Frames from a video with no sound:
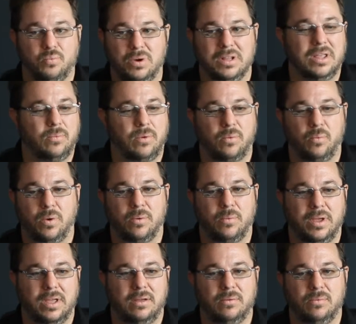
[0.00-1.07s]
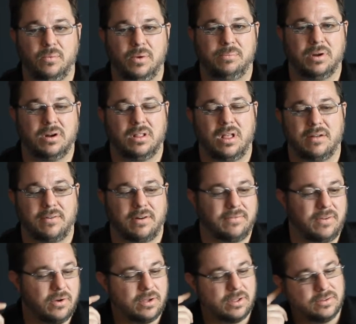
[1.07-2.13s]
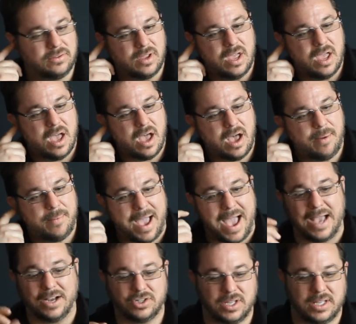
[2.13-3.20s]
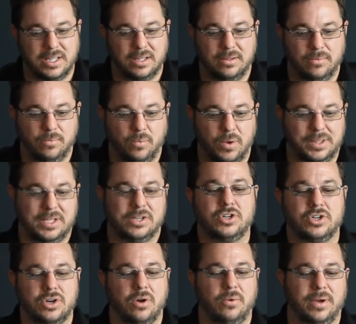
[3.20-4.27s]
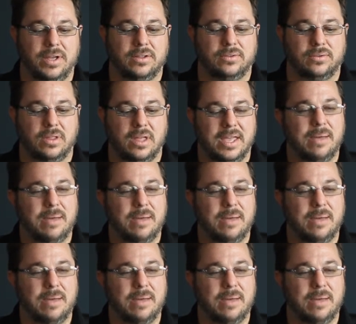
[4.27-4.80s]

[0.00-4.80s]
really where we put a lot of our focus. Actually, what this show is, the